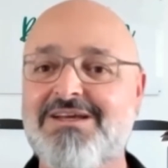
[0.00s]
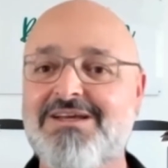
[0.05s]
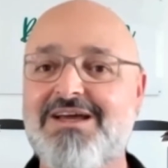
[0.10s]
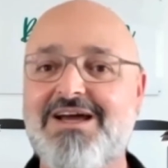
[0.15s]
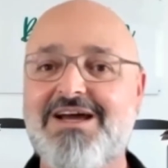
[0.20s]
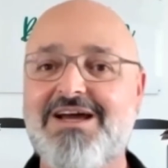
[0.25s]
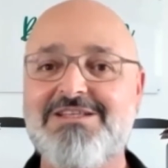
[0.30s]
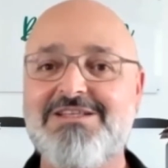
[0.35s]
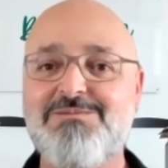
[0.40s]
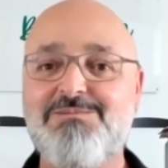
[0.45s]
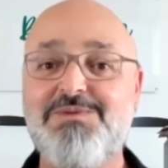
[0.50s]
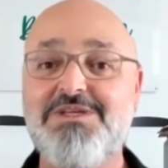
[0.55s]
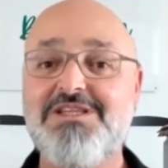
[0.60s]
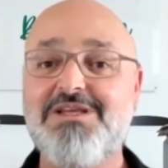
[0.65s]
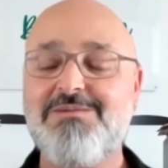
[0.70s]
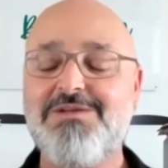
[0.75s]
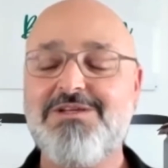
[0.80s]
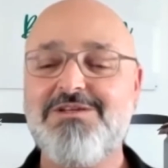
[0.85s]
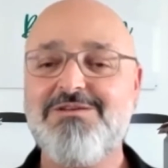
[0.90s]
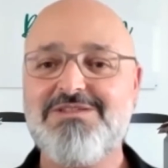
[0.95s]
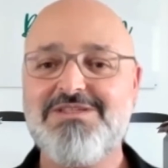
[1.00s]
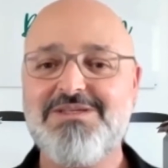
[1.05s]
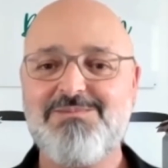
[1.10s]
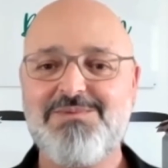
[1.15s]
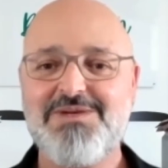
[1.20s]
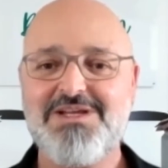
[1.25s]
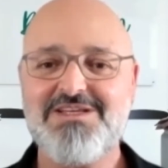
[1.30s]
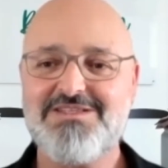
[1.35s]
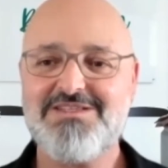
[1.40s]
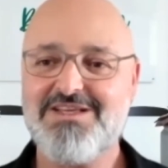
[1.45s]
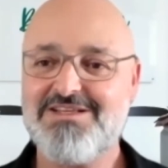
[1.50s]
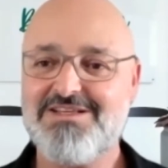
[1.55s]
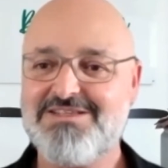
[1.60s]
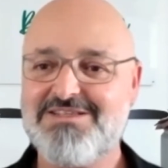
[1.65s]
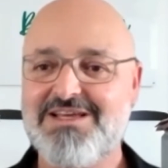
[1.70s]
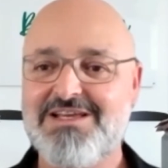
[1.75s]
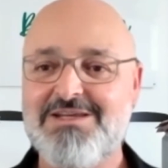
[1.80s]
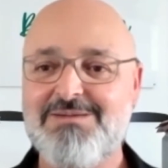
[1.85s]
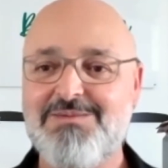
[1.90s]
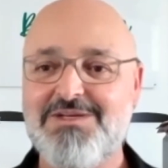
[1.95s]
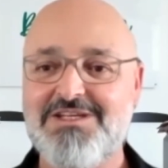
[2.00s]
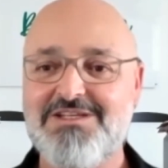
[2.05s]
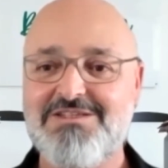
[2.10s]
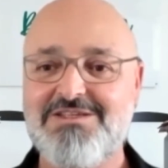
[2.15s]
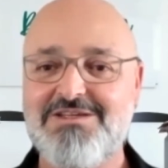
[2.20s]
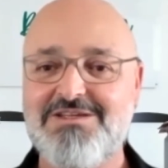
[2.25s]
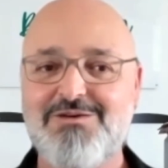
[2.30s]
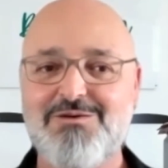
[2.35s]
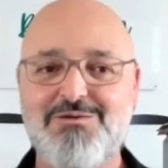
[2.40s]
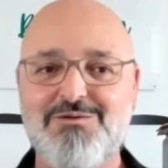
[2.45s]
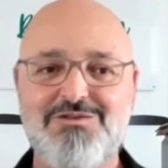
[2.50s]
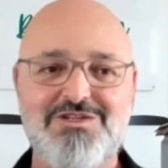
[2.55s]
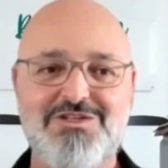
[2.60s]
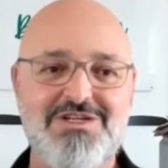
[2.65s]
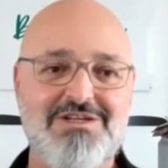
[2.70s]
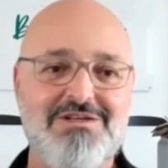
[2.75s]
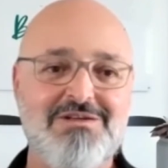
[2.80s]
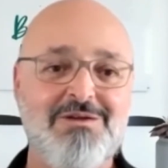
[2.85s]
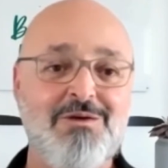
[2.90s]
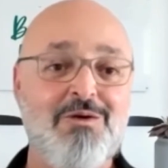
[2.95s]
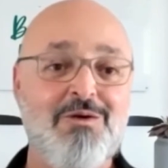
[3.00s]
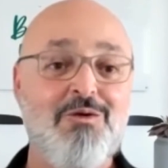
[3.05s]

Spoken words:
At PWT Plus and SKALLIbility Coaching,